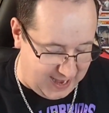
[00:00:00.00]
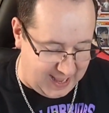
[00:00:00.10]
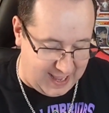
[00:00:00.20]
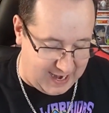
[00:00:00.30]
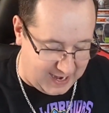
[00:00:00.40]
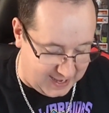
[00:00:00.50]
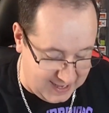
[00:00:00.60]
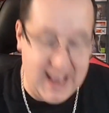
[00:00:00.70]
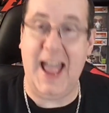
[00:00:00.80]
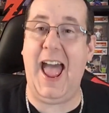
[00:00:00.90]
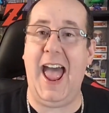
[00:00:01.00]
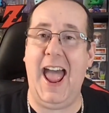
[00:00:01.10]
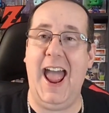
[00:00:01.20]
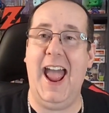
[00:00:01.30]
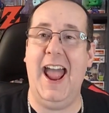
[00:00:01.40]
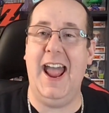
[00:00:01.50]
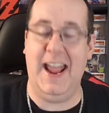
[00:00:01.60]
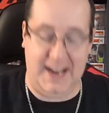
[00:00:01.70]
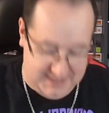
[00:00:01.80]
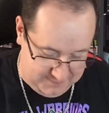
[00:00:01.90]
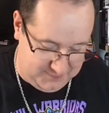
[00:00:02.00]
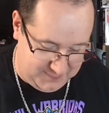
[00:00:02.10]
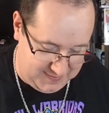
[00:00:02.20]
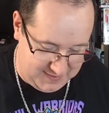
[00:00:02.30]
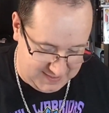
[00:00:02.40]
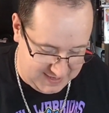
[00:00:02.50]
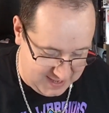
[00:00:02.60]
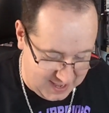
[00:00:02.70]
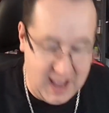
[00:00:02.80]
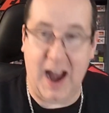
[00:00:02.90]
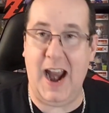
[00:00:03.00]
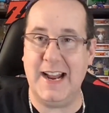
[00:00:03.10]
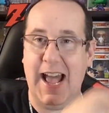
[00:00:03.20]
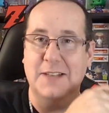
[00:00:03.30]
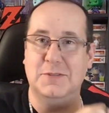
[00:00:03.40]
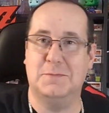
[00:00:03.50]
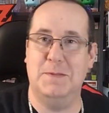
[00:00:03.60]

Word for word: la la la la la. Hey! All right, guys, we'll